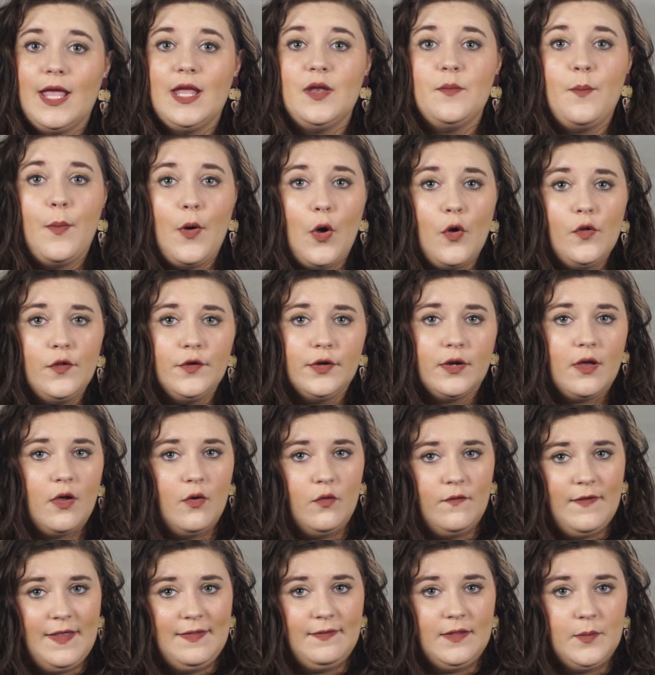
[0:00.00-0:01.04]
In polar
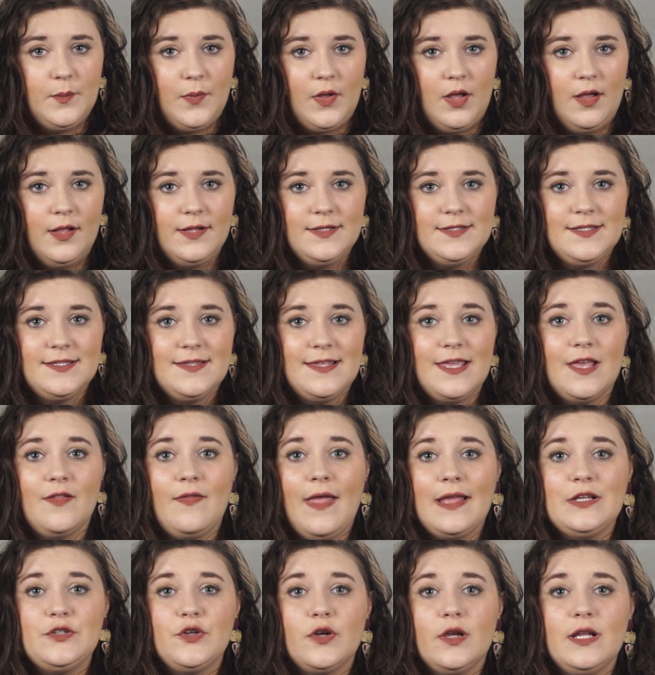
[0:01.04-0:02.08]
covalent bonds, the
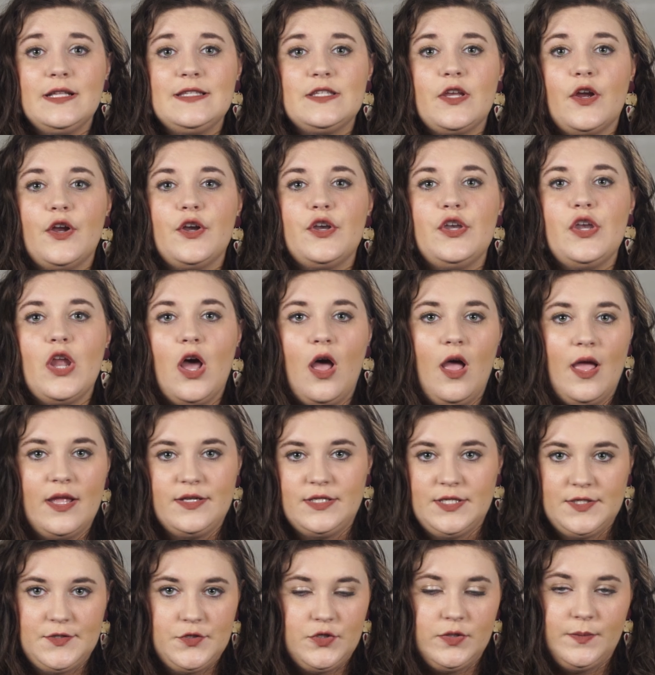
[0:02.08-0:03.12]
electrons are not
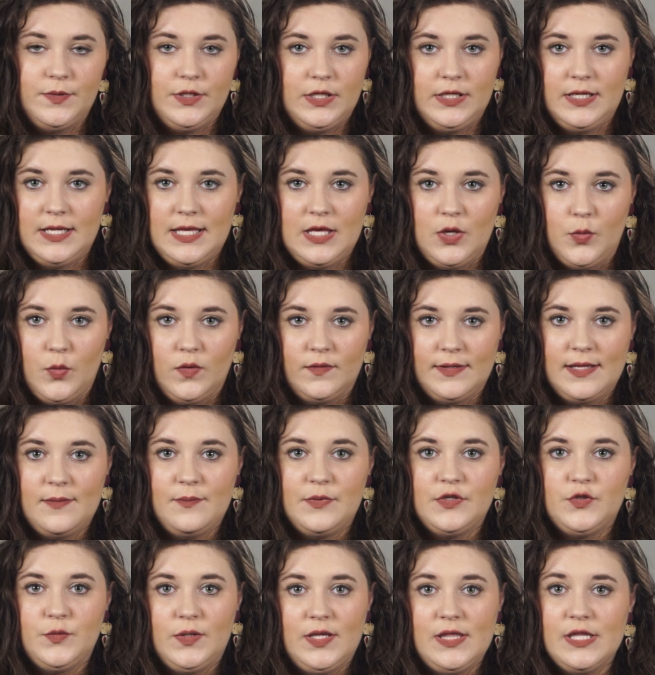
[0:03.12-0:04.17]
distributed equally
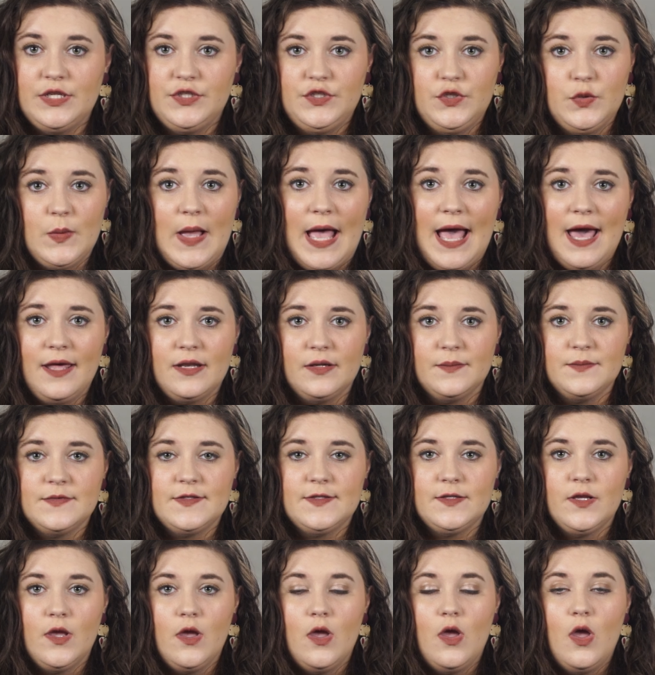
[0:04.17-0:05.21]
between the two
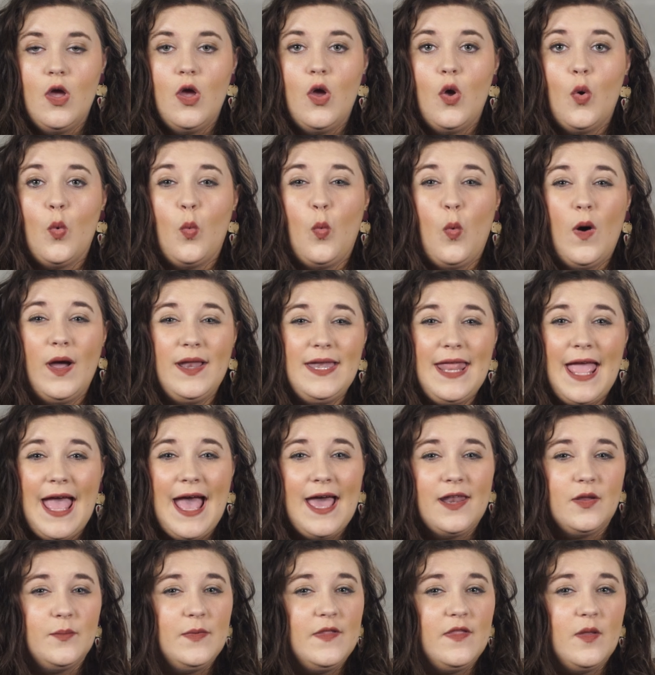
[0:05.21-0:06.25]
atoms. One
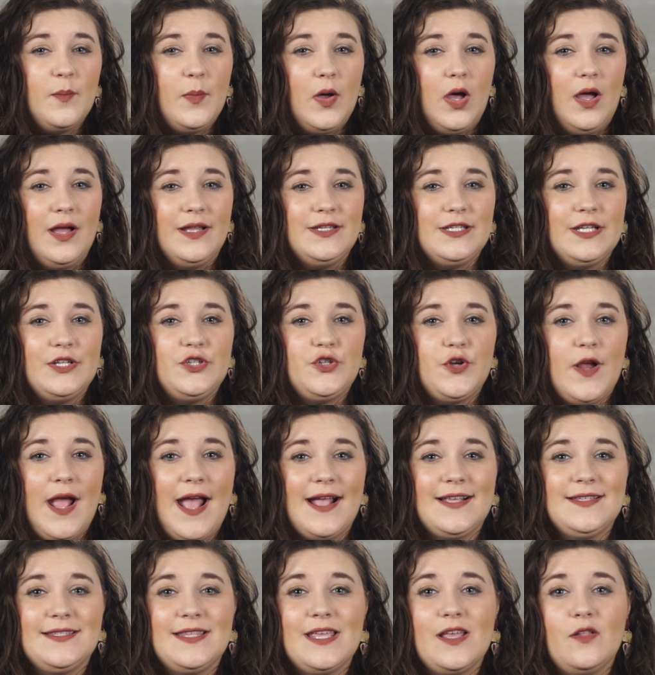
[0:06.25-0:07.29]
atom in the bond
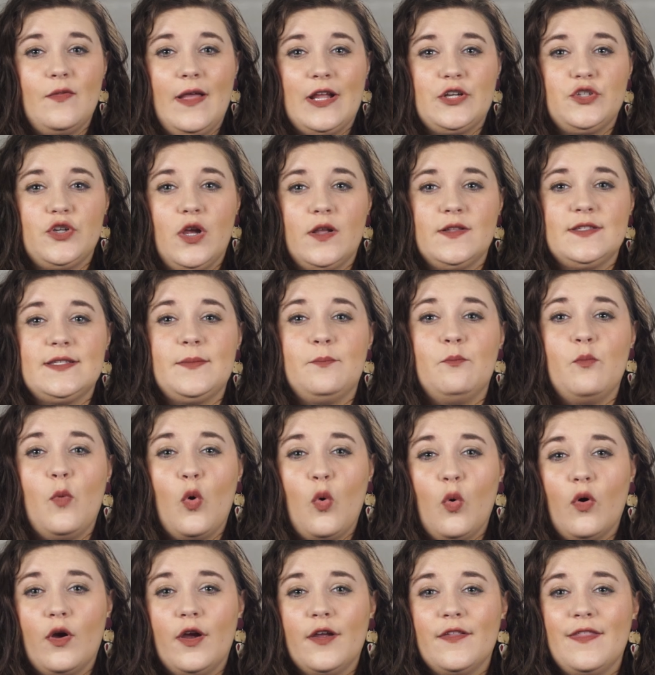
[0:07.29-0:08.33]
attracts the electrons
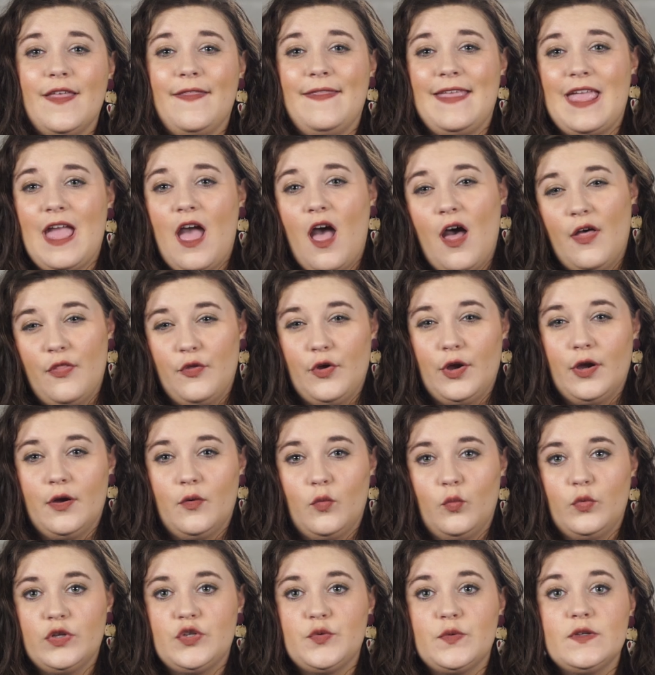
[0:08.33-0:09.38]
more than the
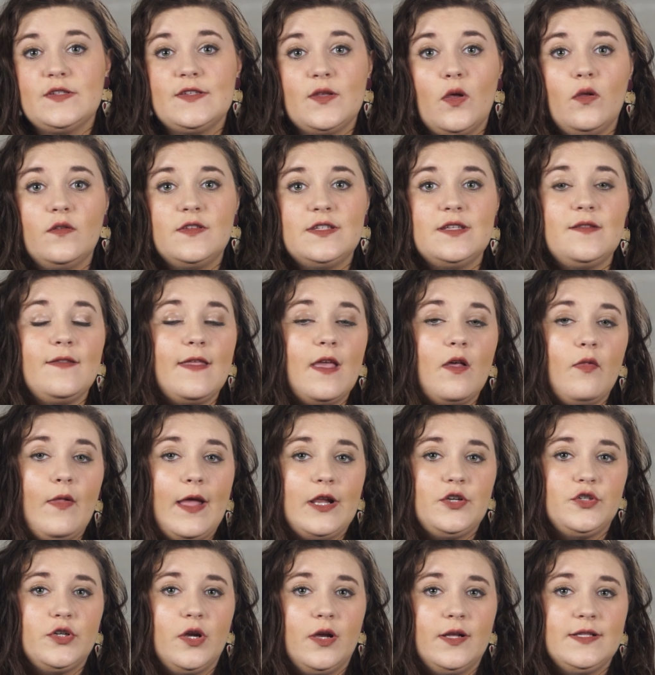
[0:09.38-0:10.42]
other, which results in the
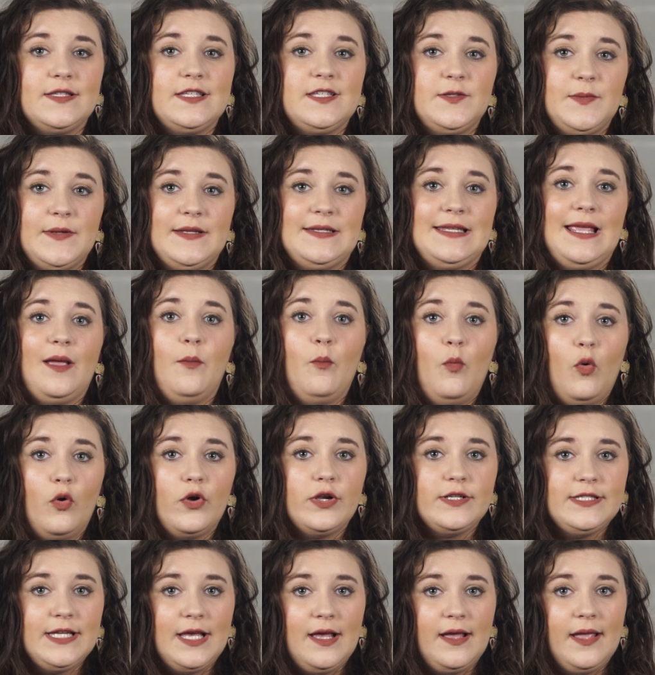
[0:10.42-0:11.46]
electrons spending
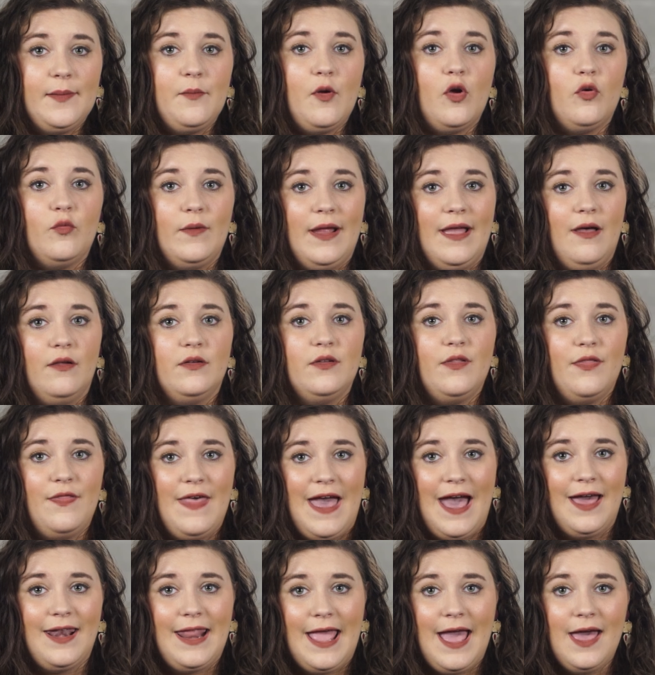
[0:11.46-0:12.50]
more time around
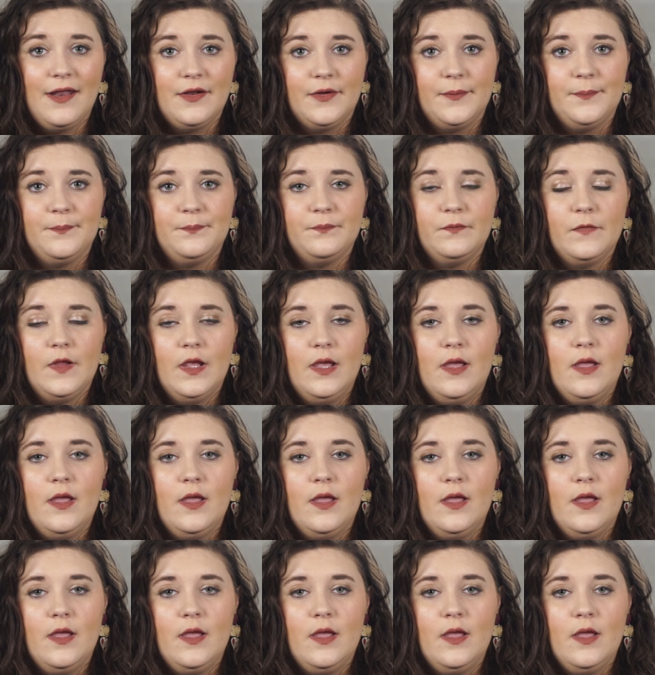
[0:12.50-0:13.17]
that atom.